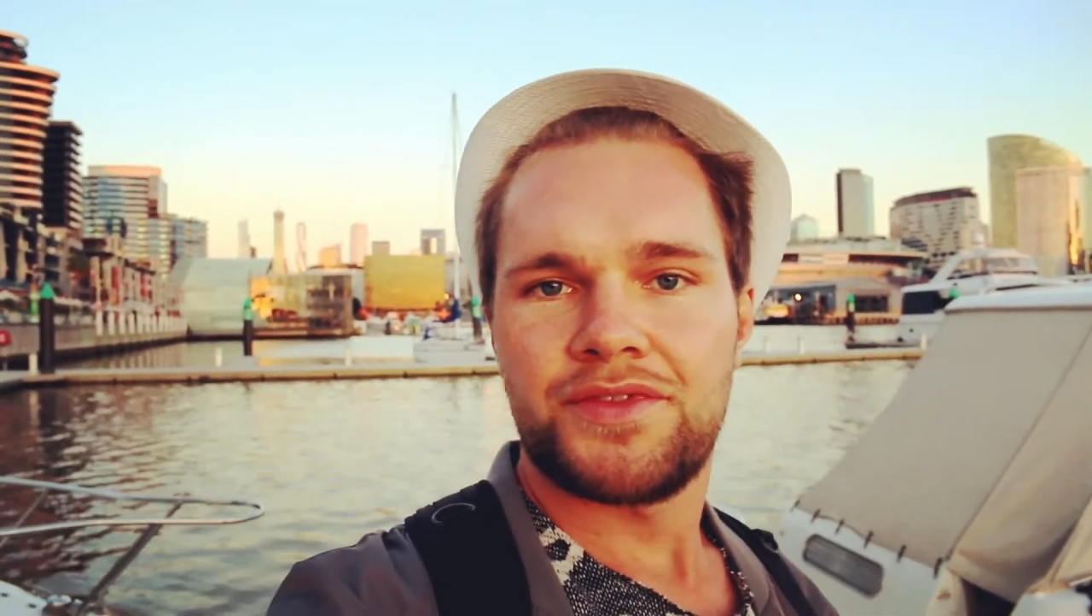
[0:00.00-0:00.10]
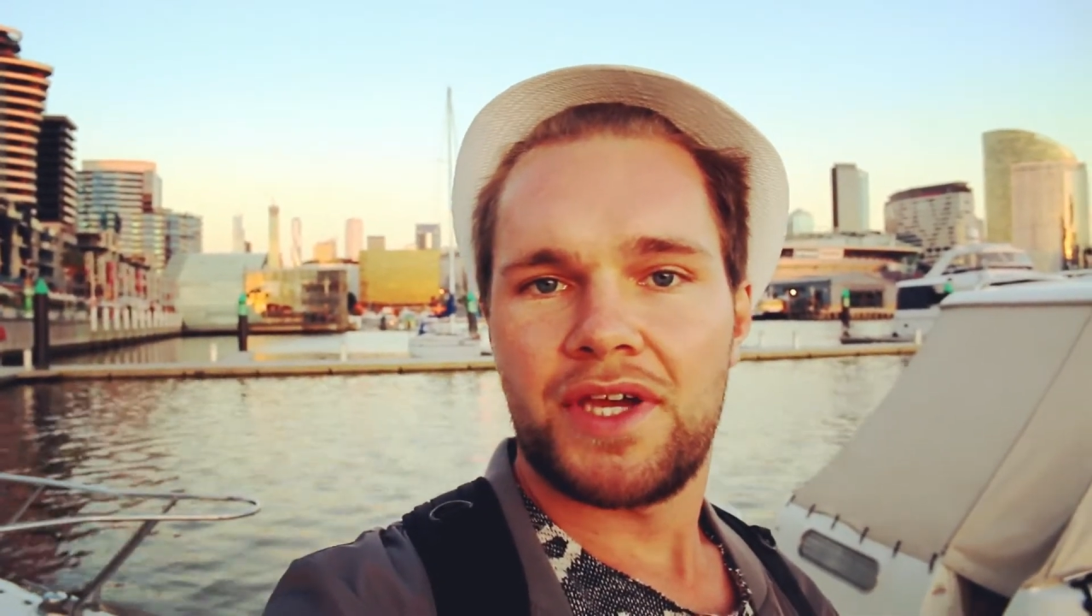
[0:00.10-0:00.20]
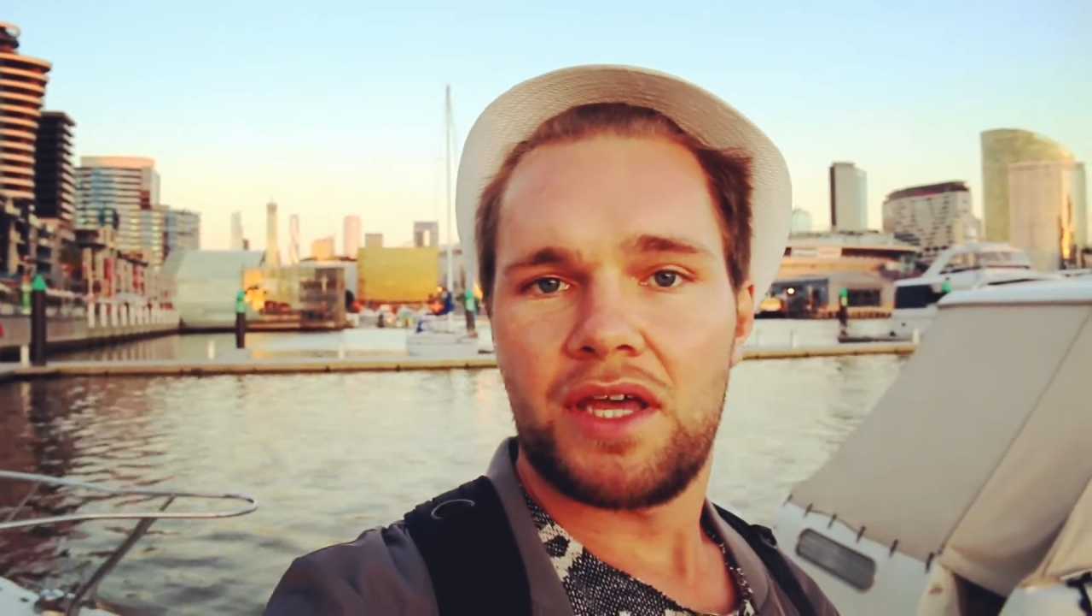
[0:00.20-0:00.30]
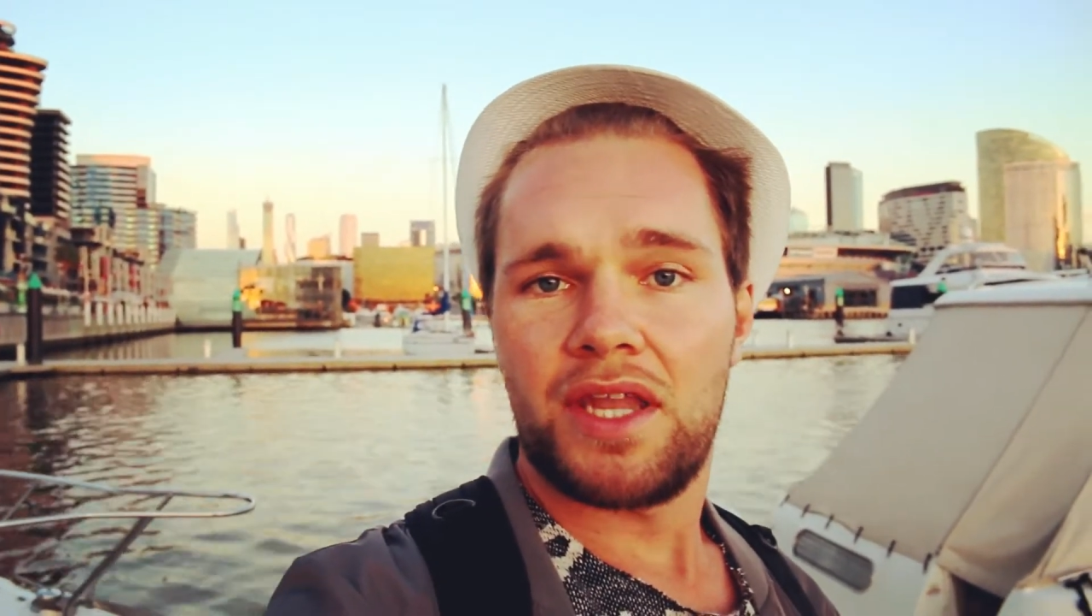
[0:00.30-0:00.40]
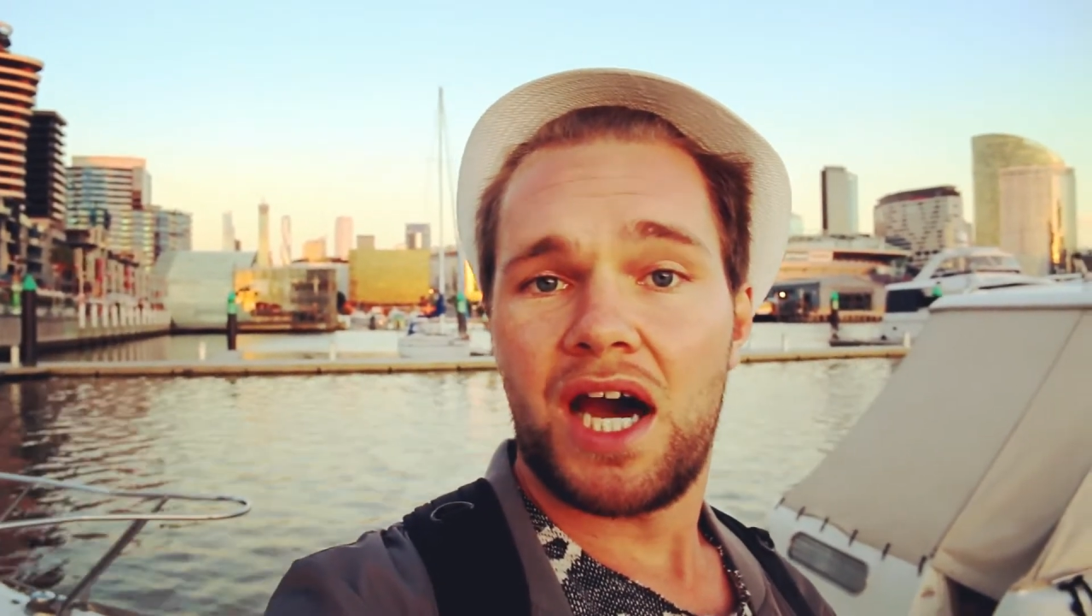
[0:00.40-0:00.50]

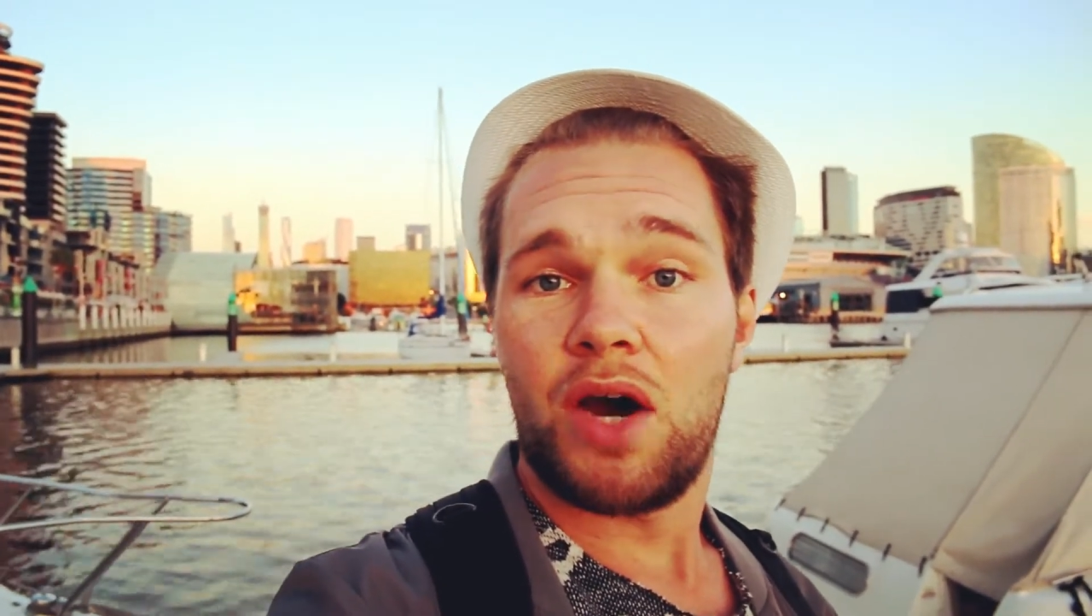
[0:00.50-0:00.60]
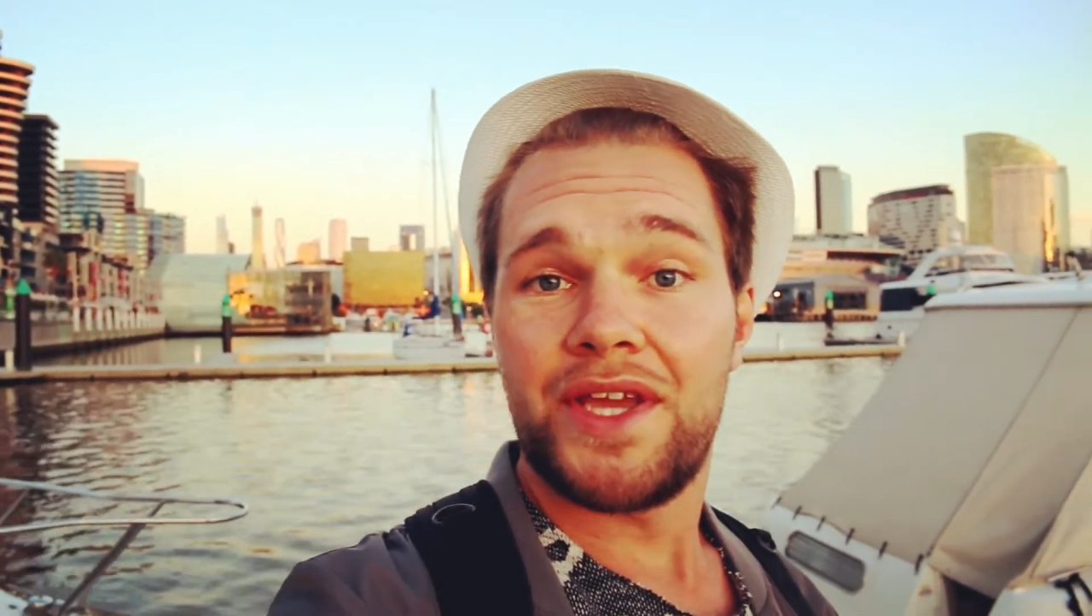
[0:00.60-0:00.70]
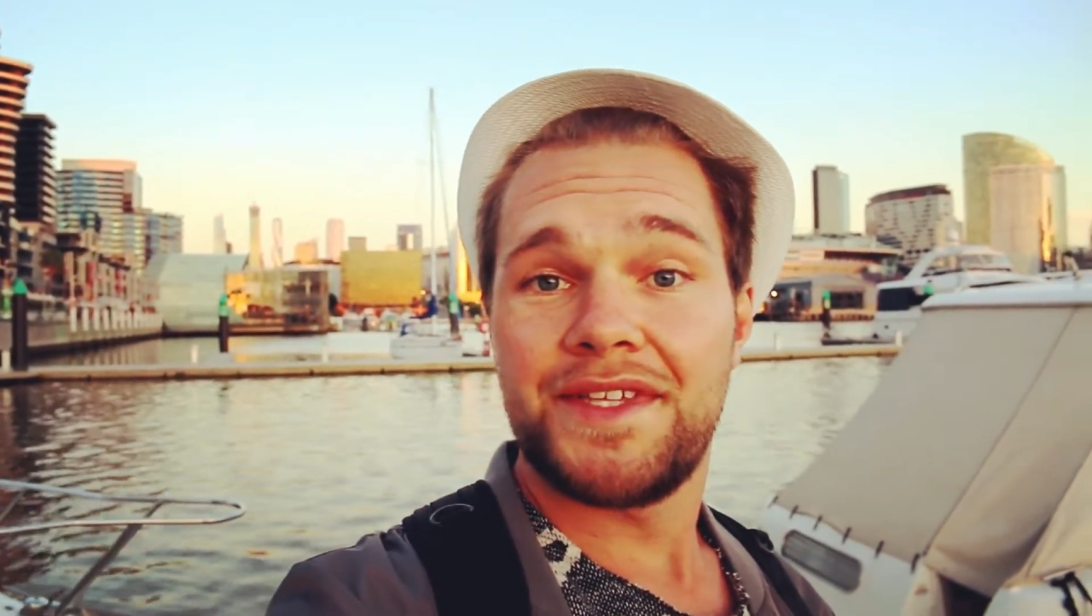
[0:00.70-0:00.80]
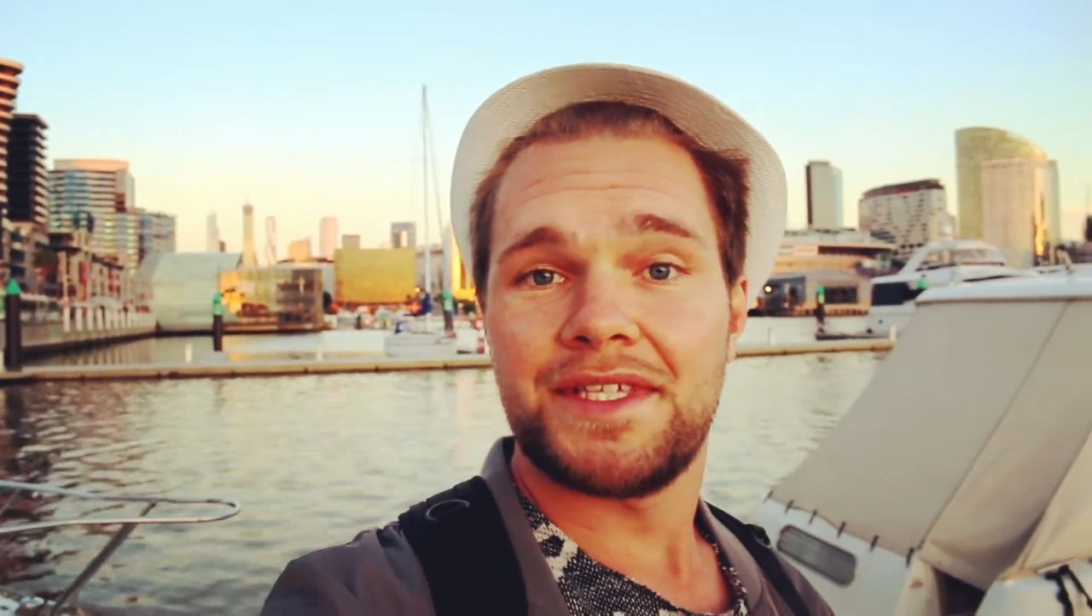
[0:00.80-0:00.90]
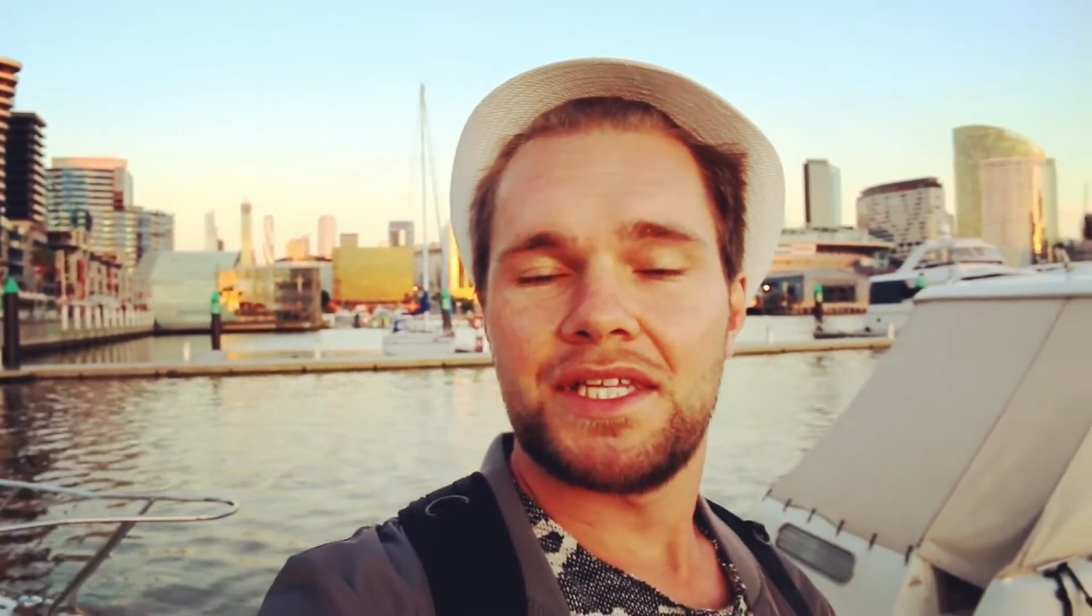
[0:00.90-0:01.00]
Then how
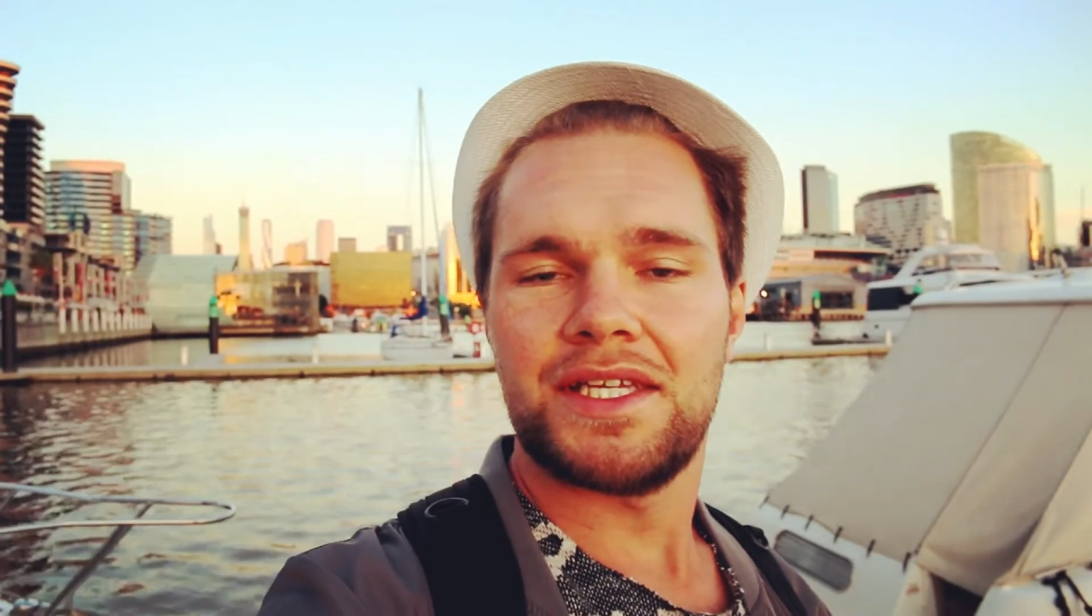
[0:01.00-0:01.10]
easy it